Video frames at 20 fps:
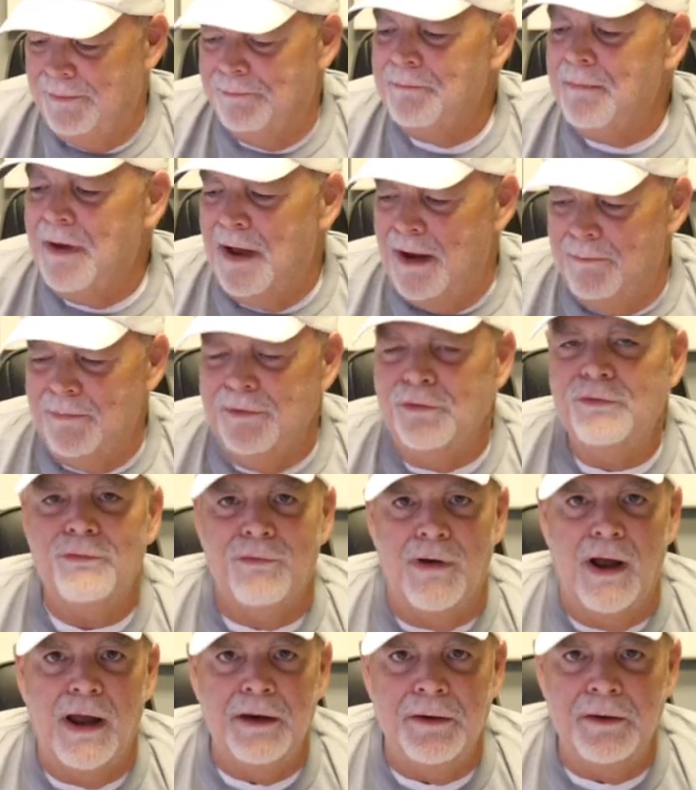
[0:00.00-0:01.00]
Mom is
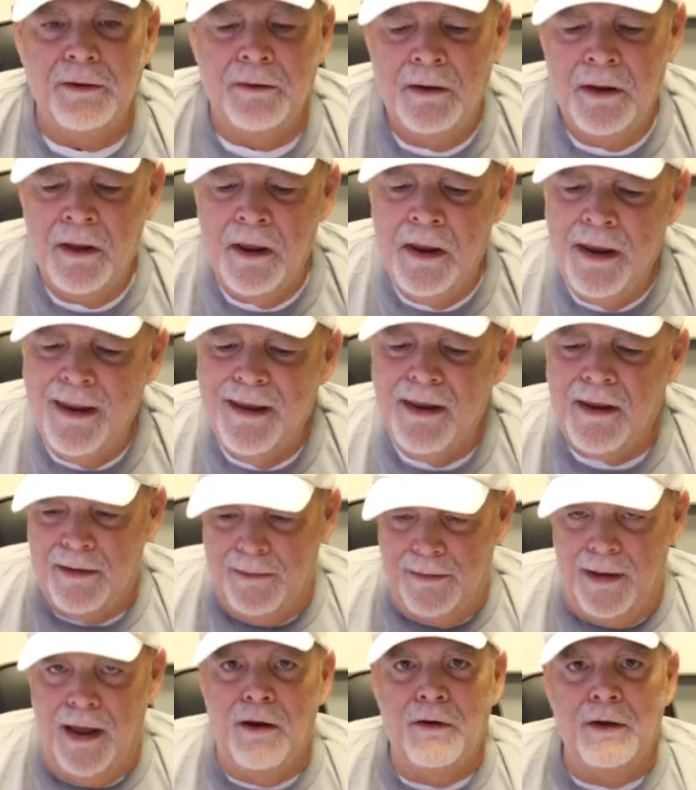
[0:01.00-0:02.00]
fine.
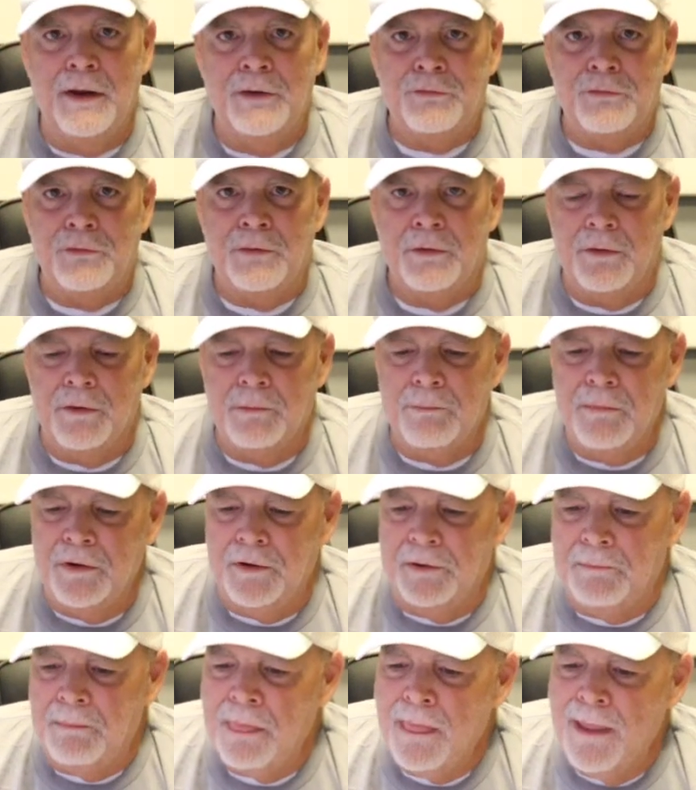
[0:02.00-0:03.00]
I'll answer her in a
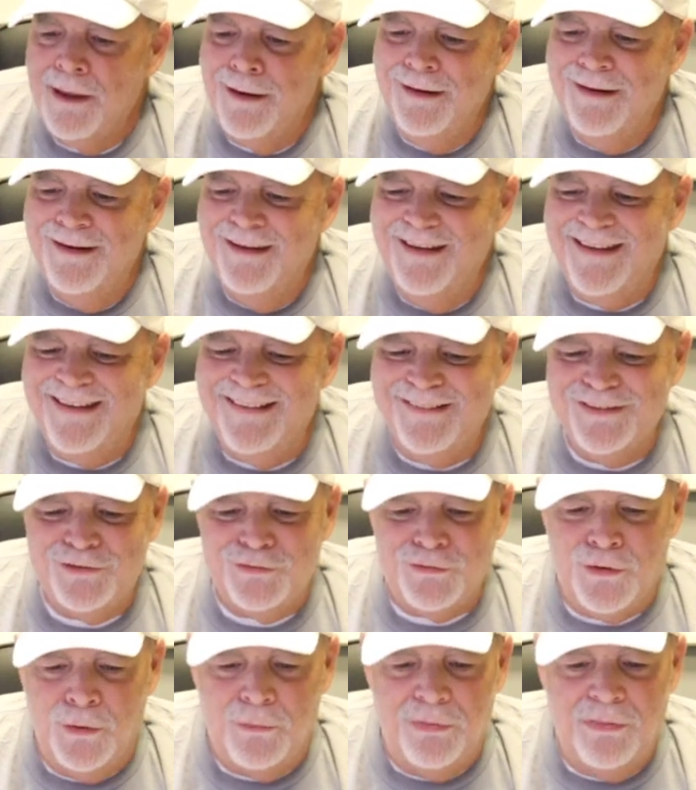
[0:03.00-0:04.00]
minute.
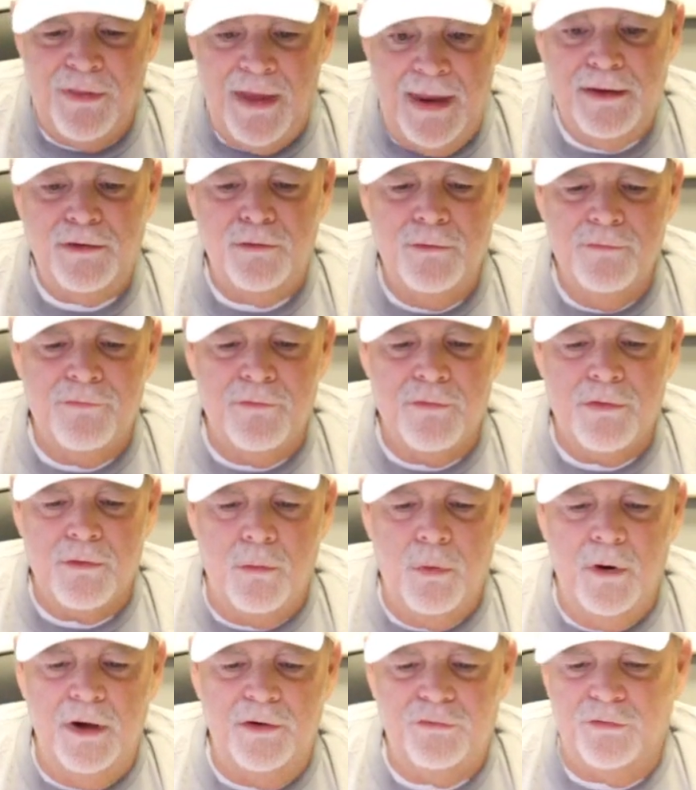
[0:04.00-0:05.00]
So thank you for the
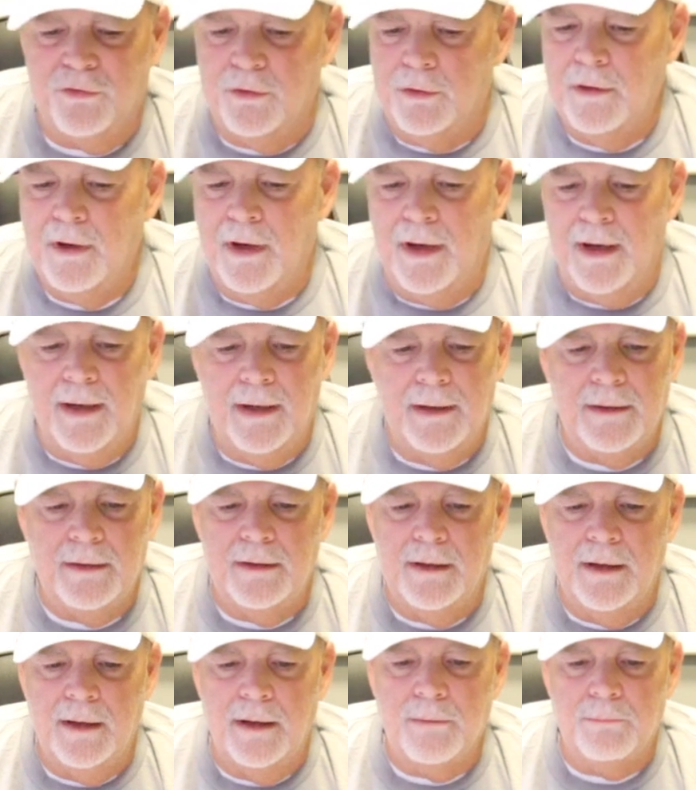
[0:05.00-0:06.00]
question,
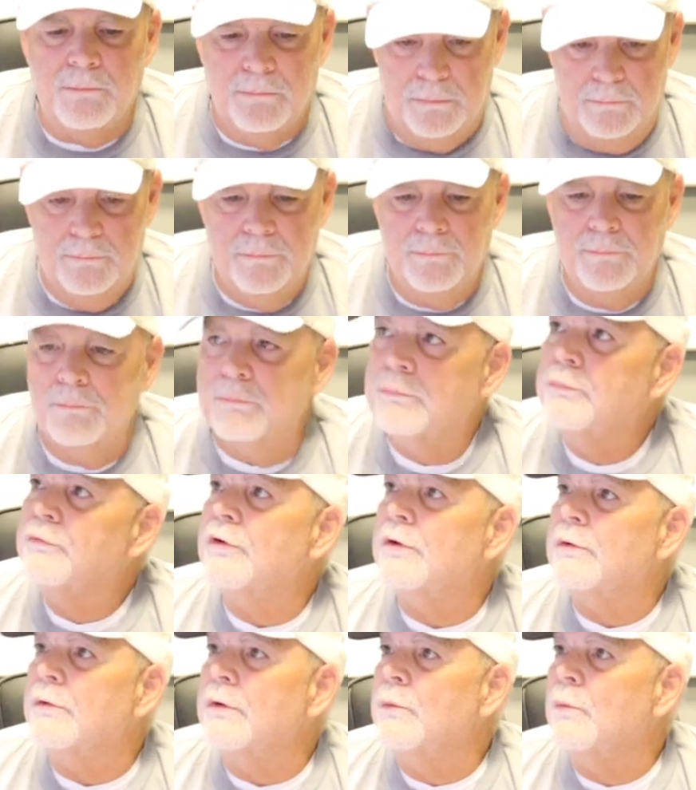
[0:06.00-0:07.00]
and
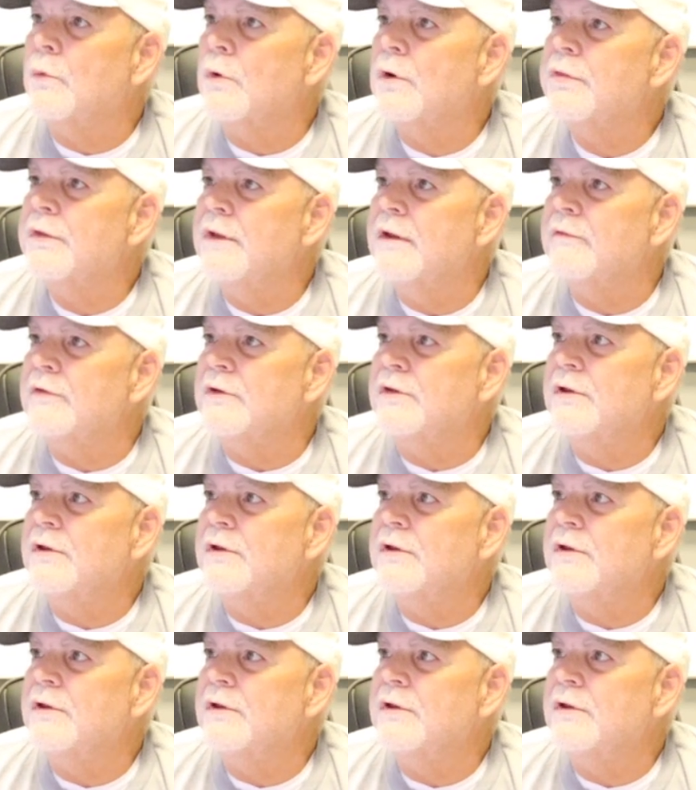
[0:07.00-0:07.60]
certainly worthy of a